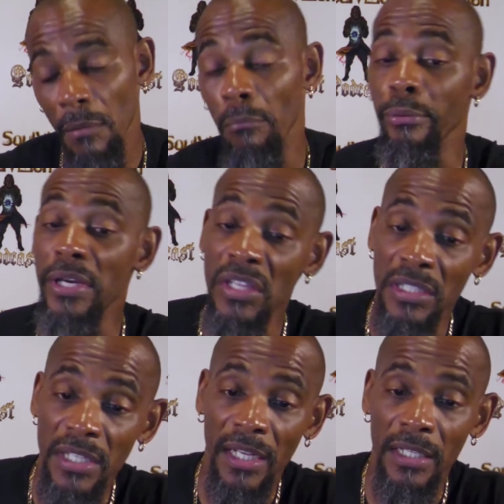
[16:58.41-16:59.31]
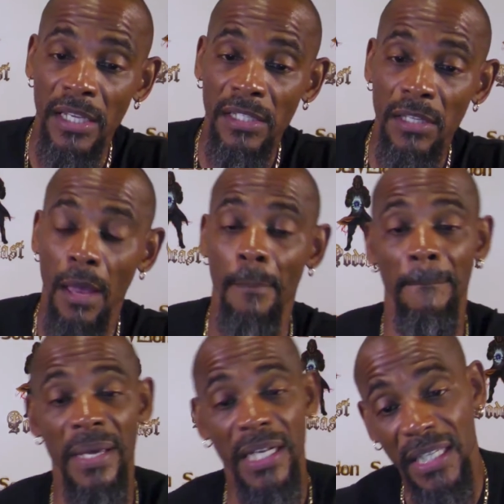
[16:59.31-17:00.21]
breathing techniques,
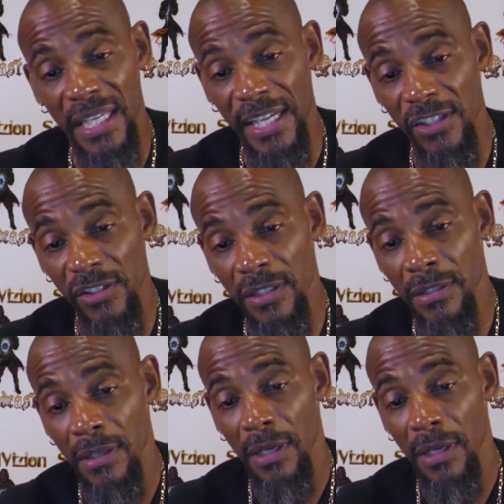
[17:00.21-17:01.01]
medication,